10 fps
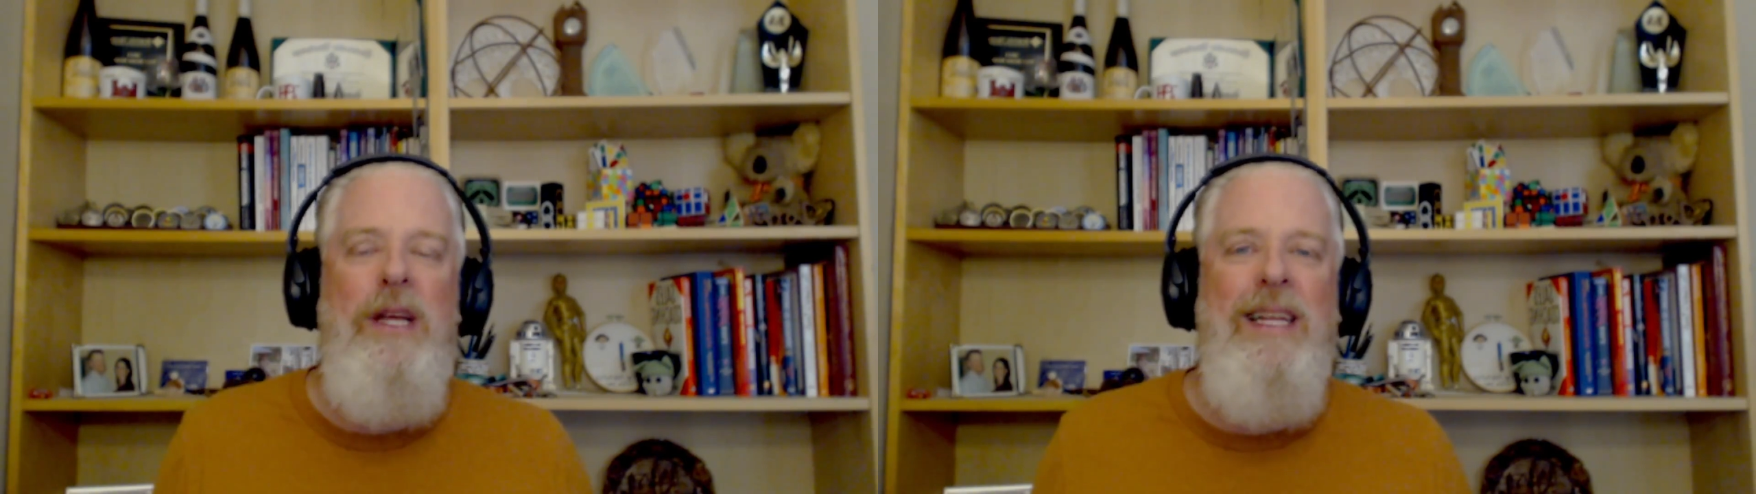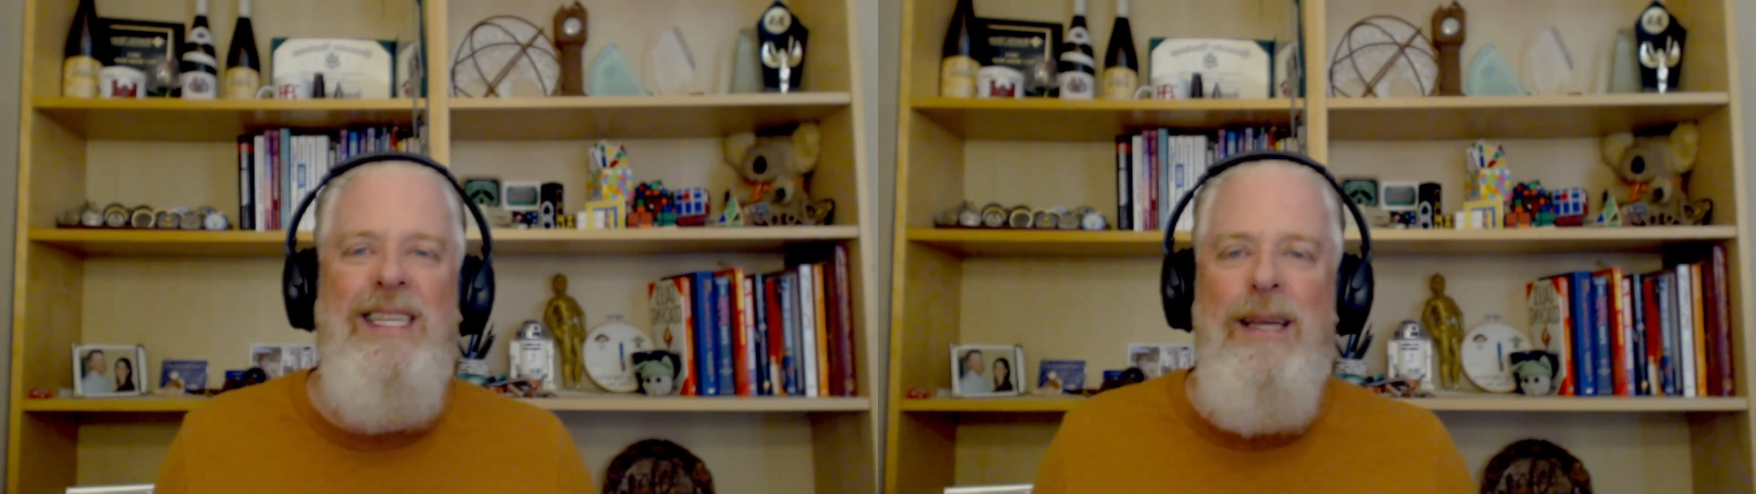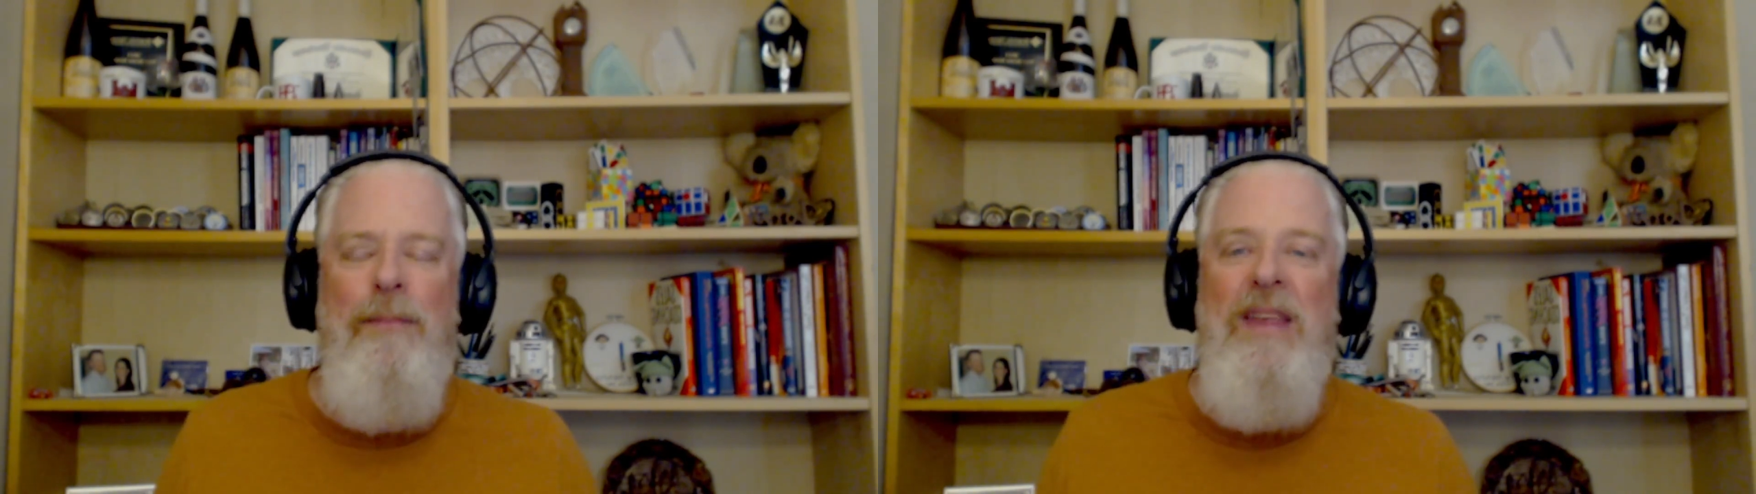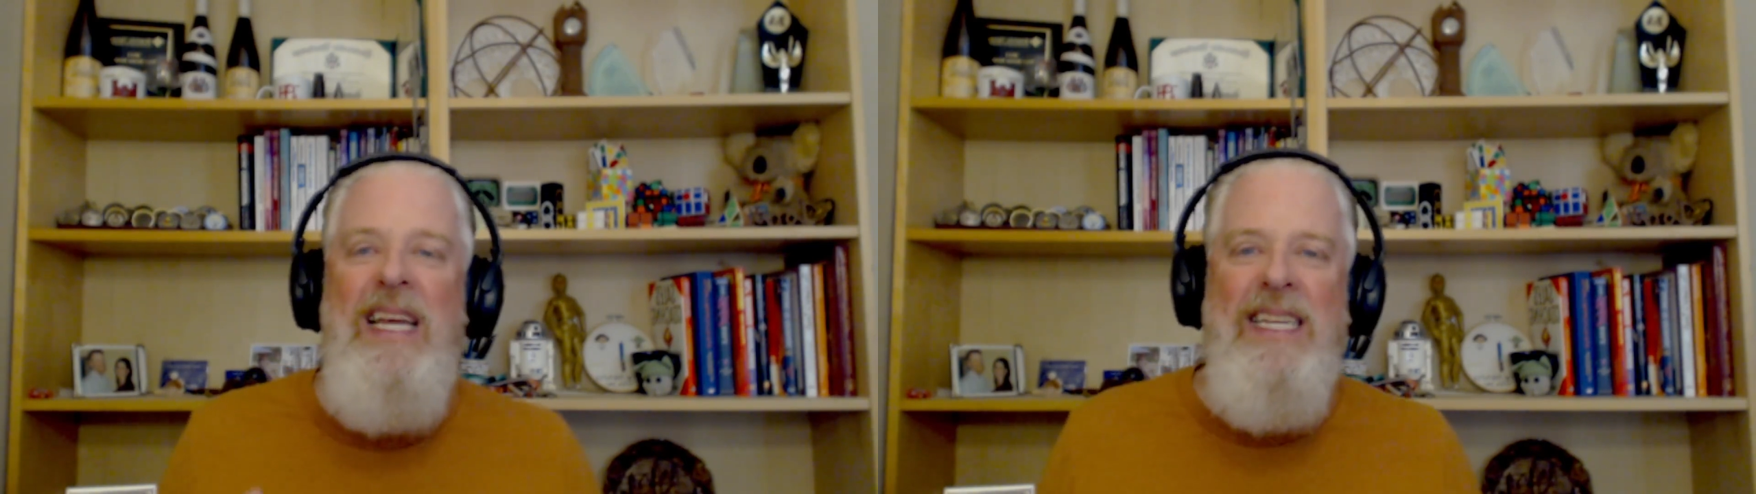It's something